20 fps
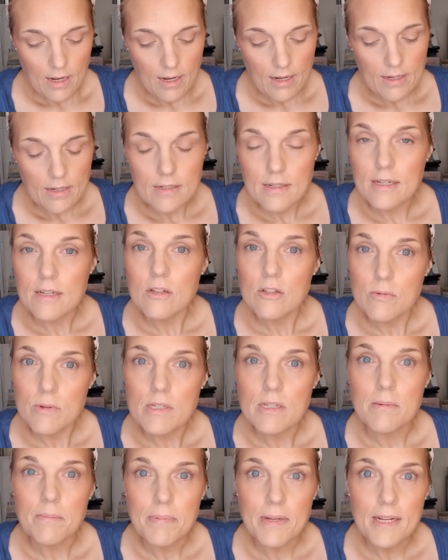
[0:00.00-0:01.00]
deals with
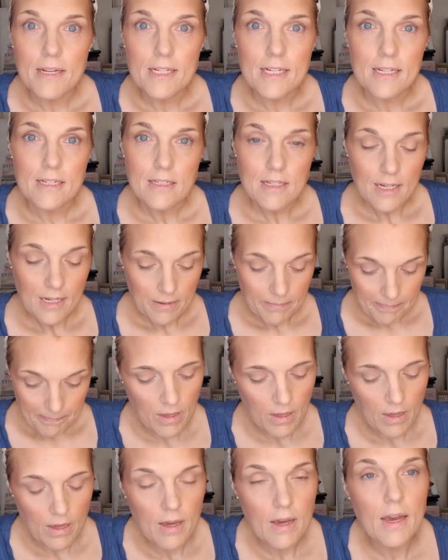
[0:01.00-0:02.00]
some PTSD.
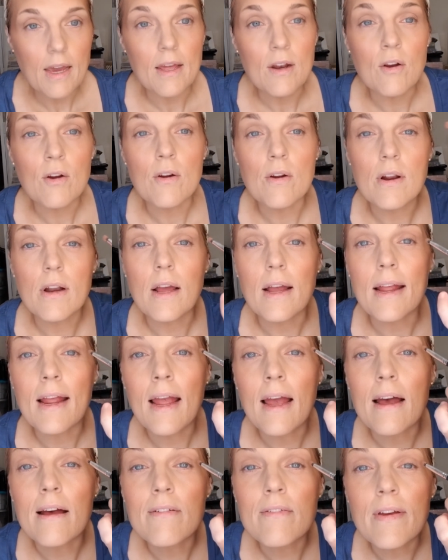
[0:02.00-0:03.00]
And her and I
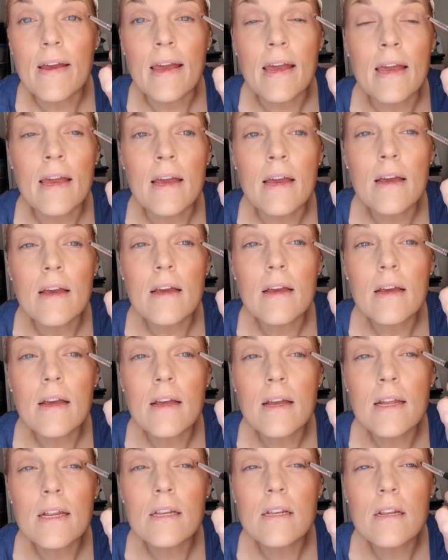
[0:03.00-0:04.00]
have a
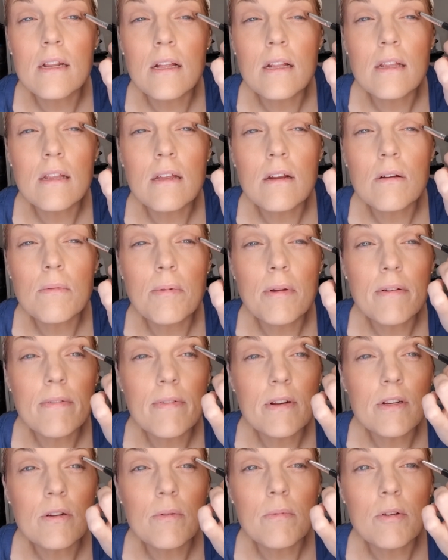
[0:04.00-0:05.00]
little bit of a
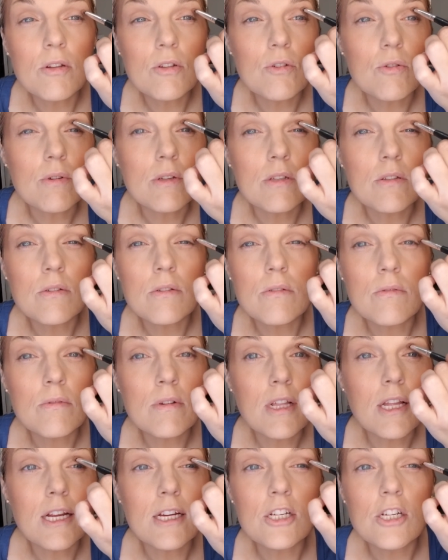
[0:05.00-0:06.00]
tumultuous
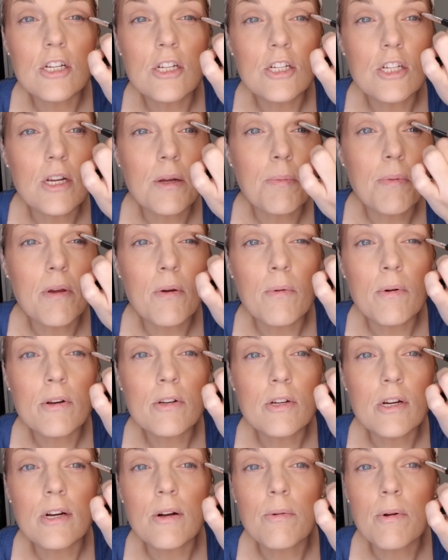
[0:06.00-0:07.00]
relationship that we're trying
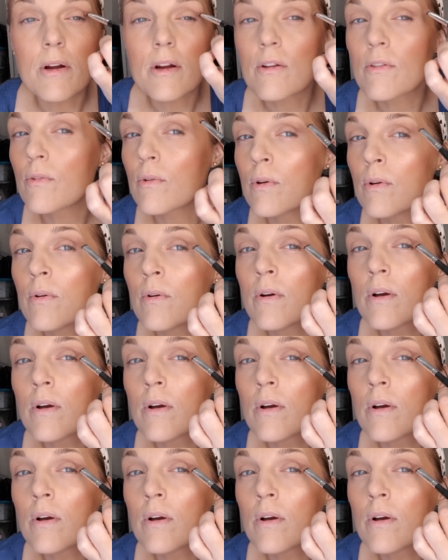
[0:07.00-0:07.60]
to work through.